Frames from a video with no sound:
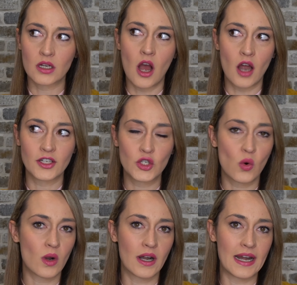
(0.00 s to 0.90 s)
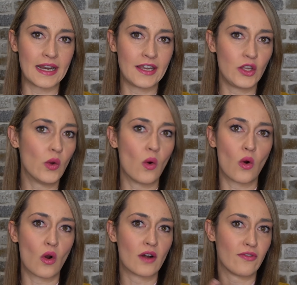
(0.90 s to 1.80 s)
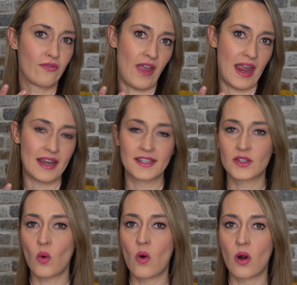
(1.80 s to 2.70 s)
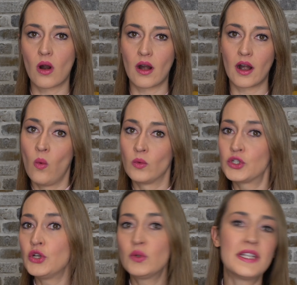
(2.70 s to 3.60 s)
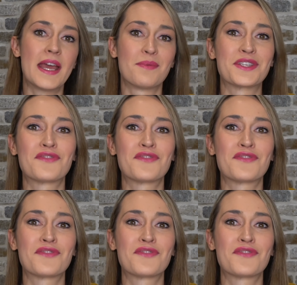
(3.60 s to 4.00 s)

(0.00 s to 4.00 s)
contouring your face, or 2 tips